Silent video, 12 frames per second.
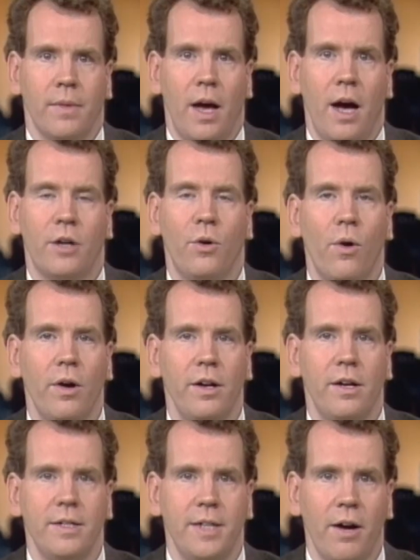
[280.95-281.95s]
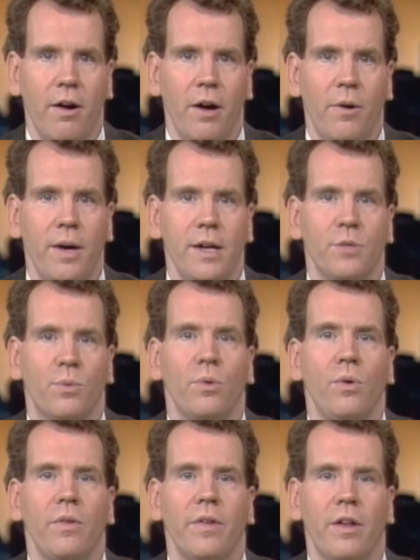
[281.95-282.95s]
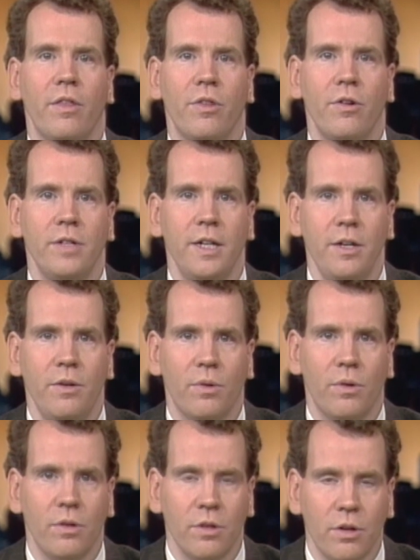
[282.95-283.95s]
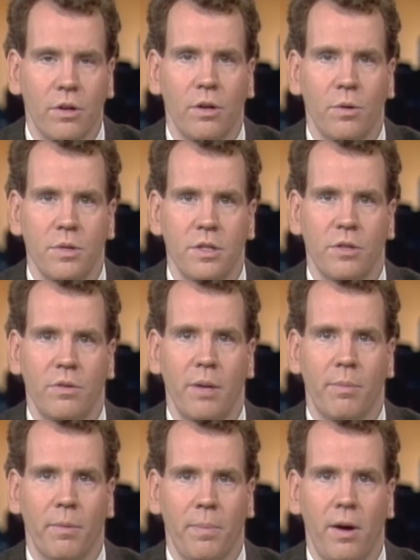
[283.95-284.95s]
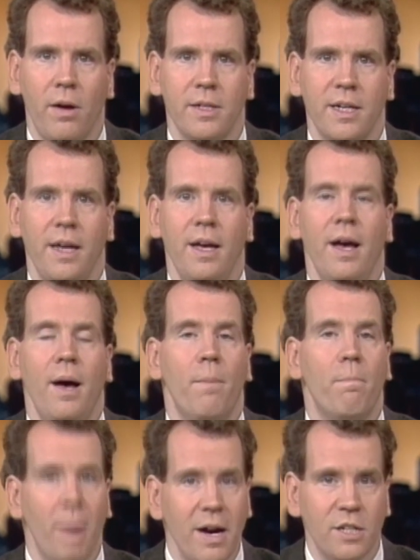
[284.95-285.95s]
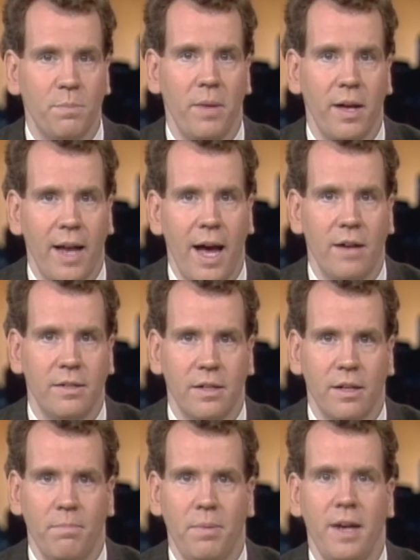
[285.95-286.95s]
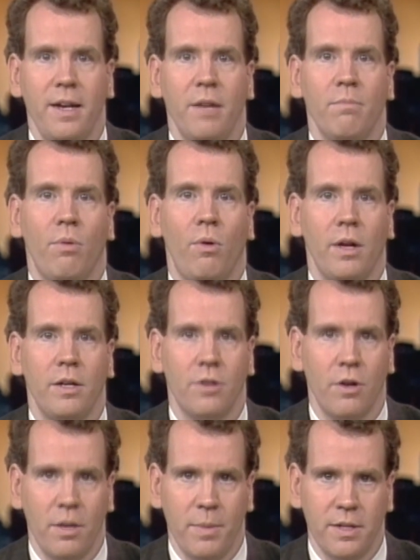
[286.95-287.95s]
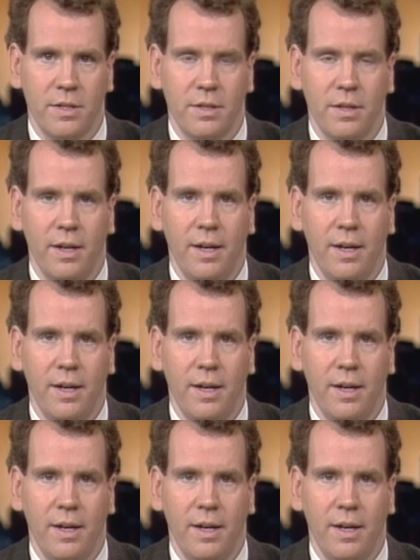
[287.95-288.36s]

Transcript: A court in Ontario has ruled that a 13-year-old girl with cerebral palsy must be allowed to compete in bowling tournaments.